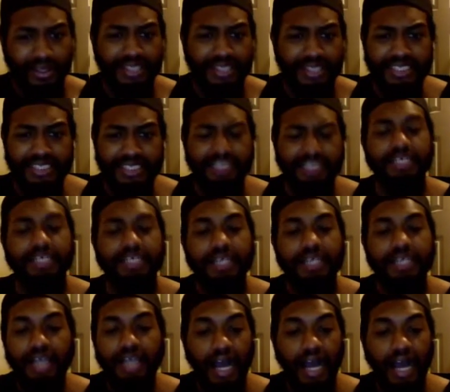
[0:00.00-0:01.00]
like
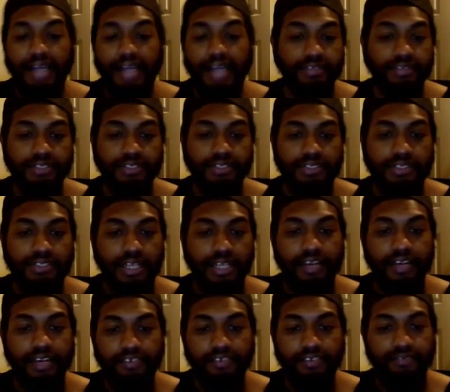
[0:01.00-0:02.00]

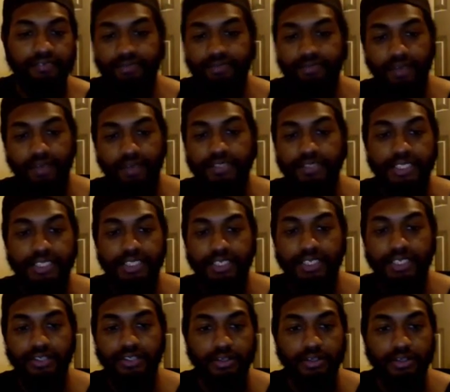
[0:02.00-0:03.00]
I've never
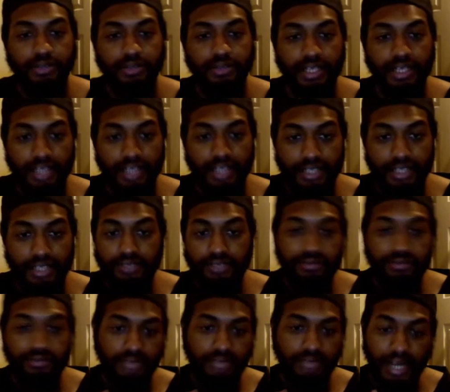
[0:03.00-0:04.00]
seen her. Like I
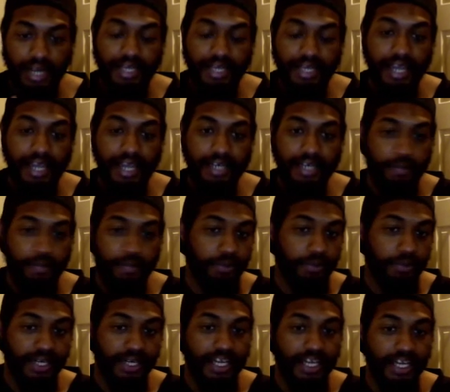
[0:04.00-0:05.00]
can't name her
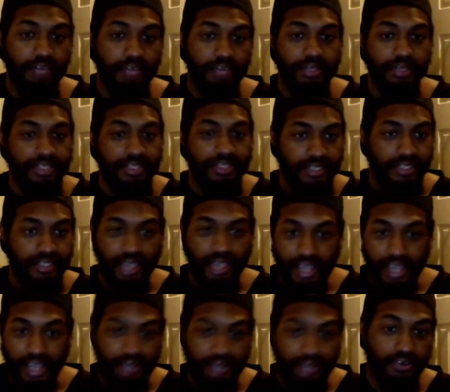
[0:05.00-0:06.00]
by name, and I
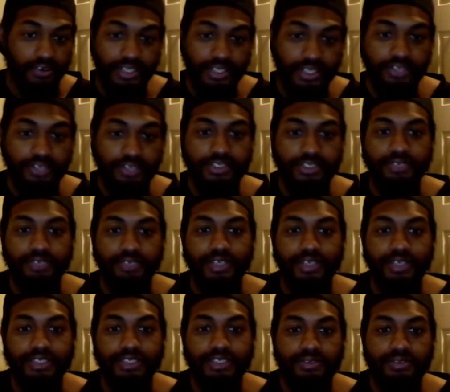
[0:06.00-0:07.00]
had no idea who she
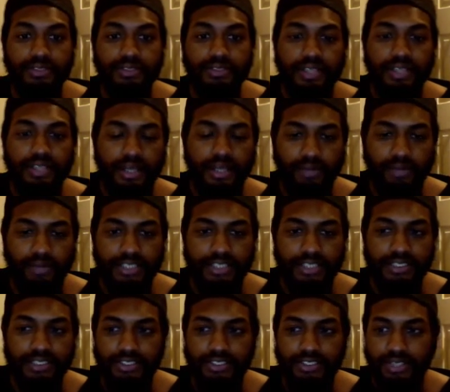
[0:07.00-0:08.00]
was watching
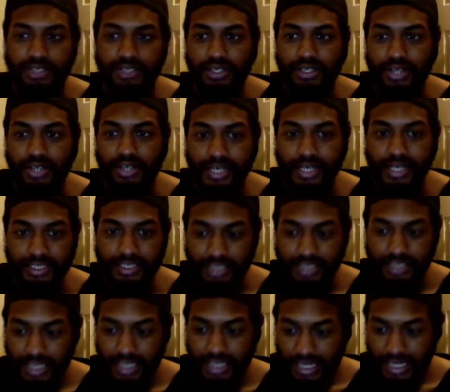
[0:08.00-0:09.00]
this trailer, and
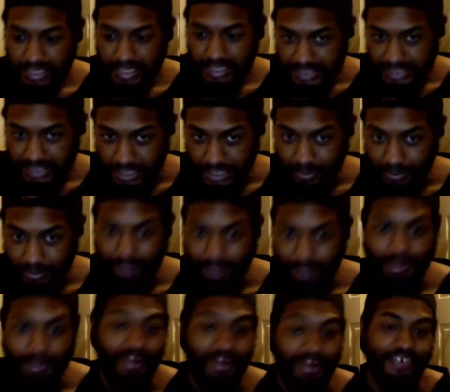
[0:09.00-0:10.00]
she might
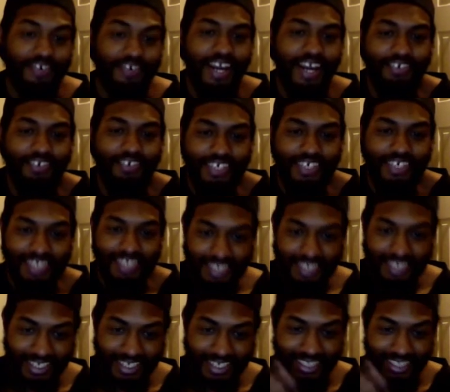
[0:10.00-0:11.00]
be my favorite
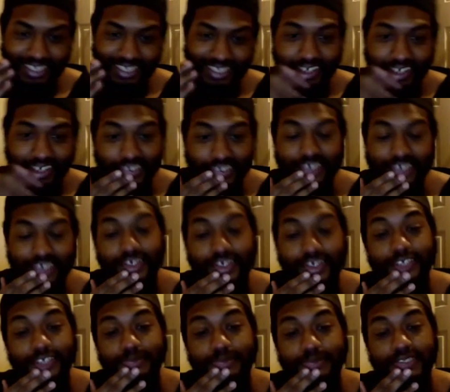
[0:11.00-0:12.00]
of the new
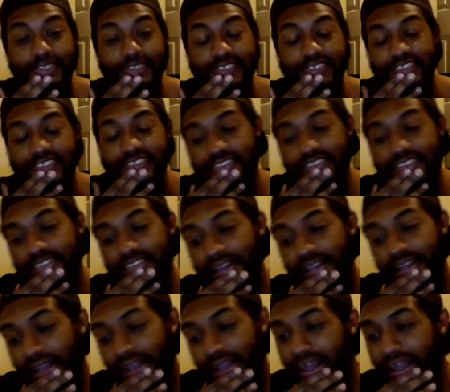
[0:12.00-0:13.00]
Ghostbusters. It's
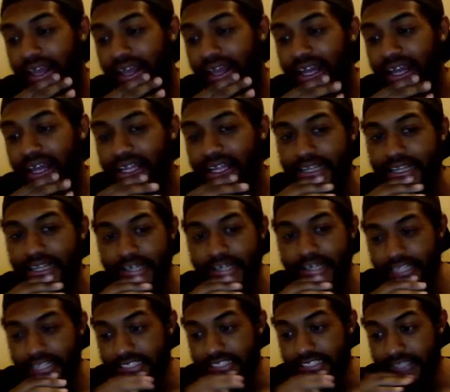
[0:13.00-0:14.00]
like,
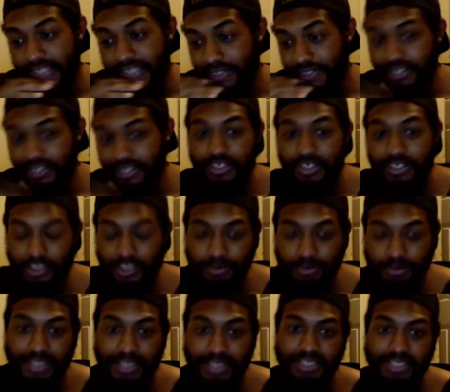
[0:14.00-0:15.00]
okay, so the new
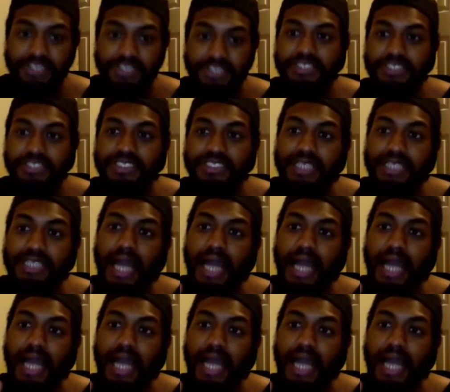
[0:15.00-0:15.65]
Ghostbusters,